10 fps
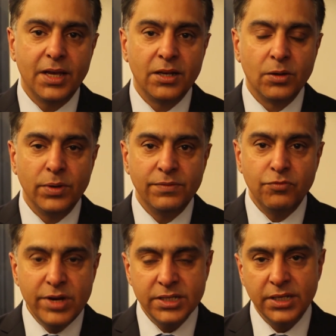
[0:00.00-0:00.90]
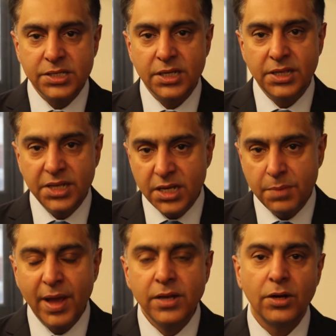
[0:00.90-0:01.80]
We've recently seen the
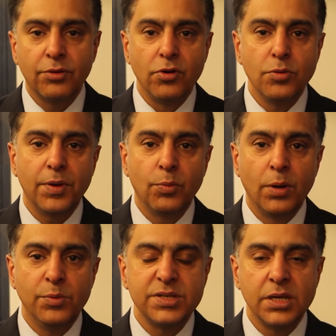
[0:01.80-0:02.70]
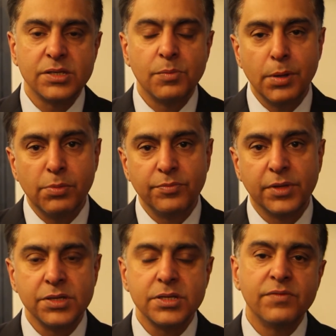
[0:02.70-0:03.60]
independent group, where we've seen some people from
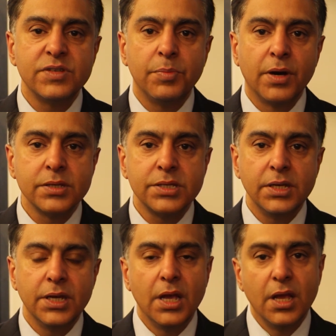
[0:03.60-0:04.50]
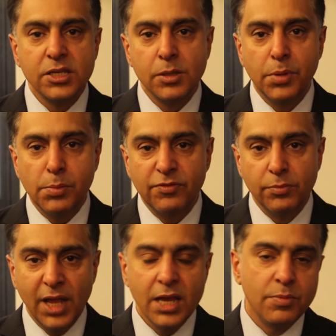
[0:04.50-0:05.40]
the Conservative Party, some people
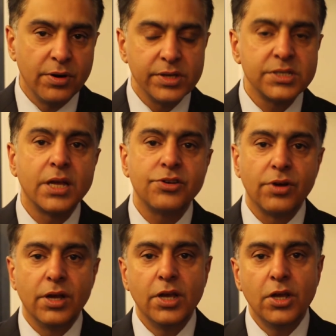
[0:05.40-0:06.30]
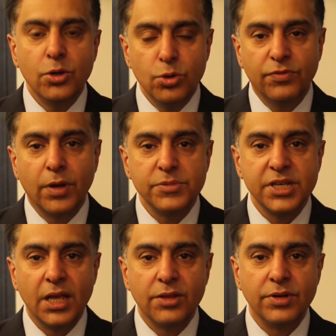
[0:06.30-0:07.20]
from Labour, etc., who've come
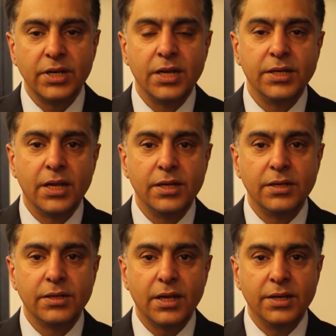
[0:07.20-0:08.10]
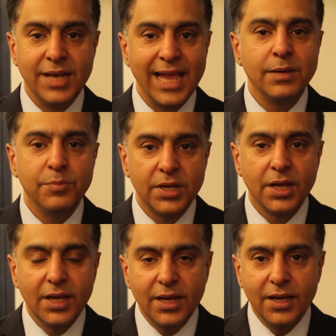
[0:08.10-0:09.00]
together and named
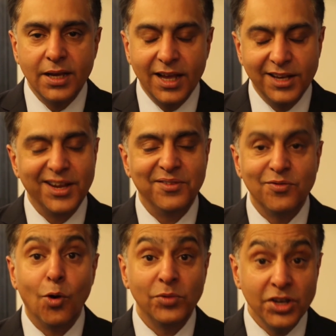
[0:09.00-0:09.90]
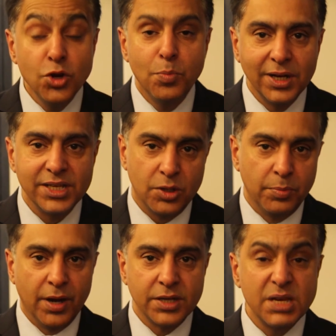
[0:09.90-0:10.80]
and formed a new political
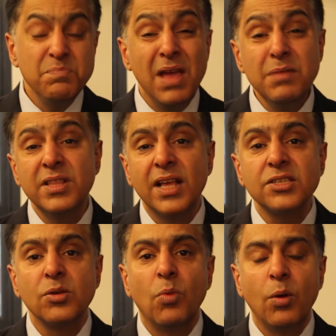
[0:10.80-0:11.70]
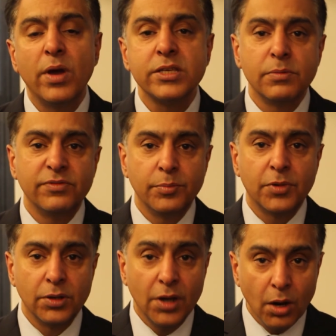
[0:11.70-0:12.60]
party. Maybe that's somewhere where some of
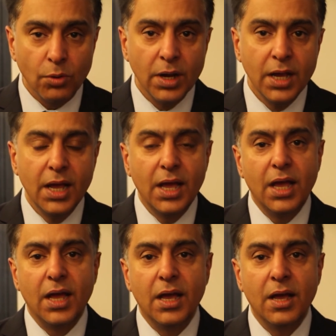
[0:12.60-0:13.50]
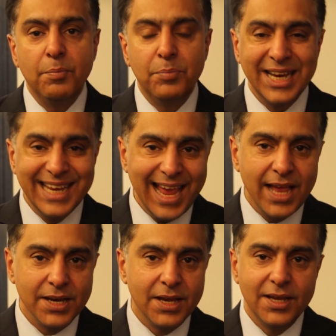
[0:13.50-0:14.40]
them can go. But
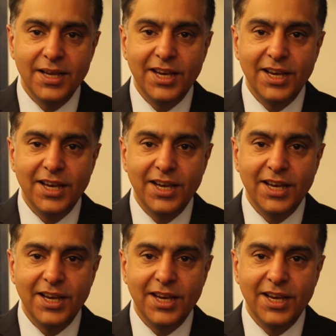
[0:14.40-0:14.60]
again,